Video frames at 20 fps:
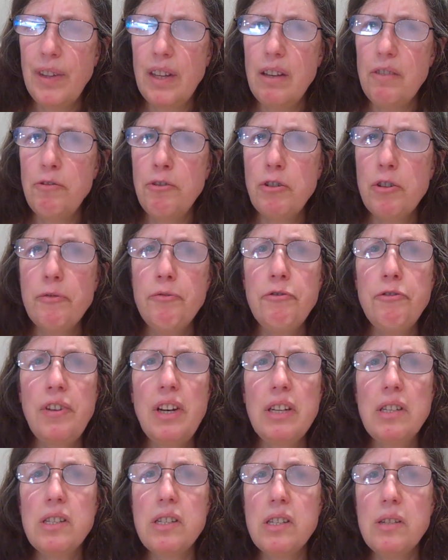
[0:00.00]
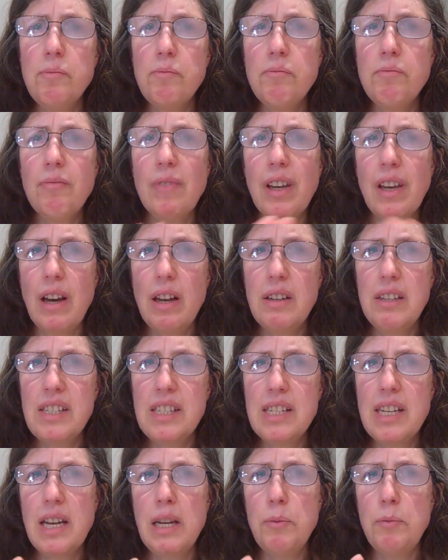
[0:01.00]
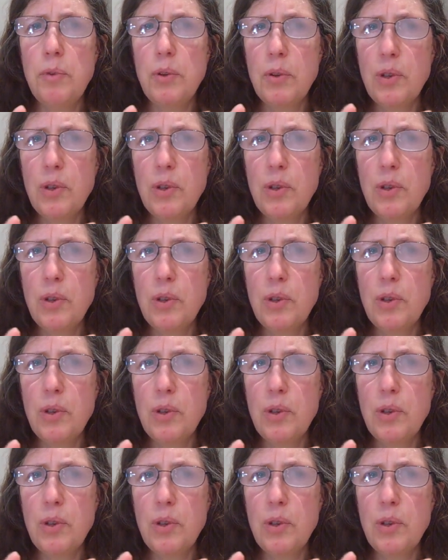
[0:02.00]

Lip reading: if you can find some coloured tape,